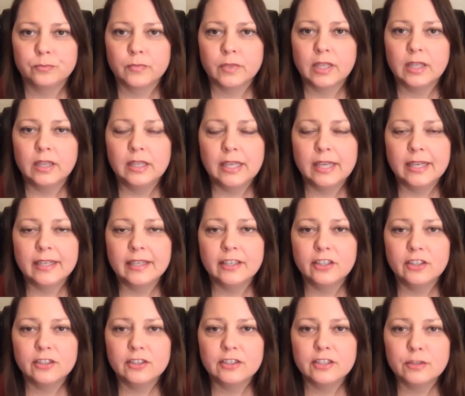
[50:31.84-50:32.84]
Let
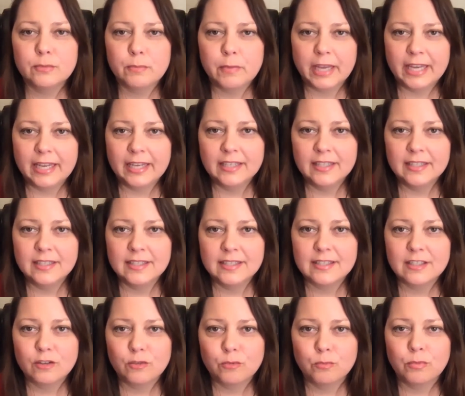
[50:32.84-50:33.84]
your
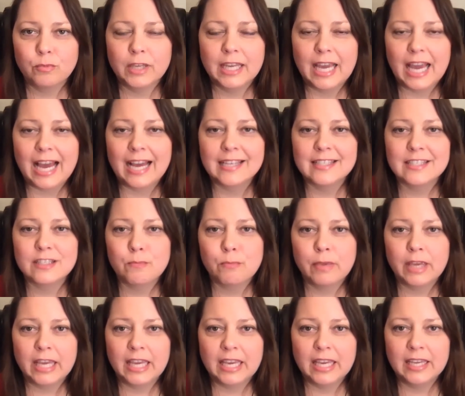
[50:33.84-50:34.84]
space be as
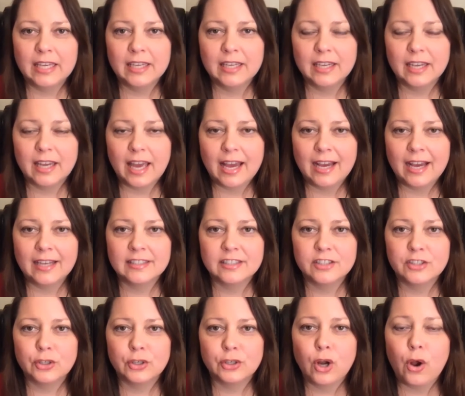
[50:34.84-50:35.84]
big as
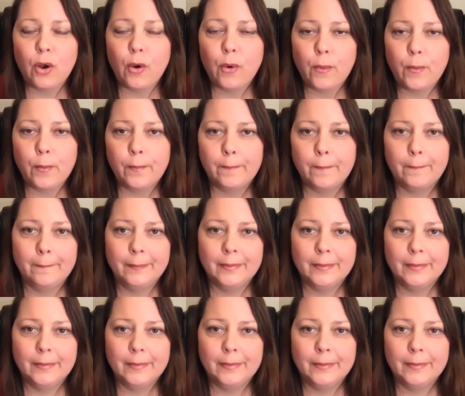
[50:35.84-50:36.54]
your home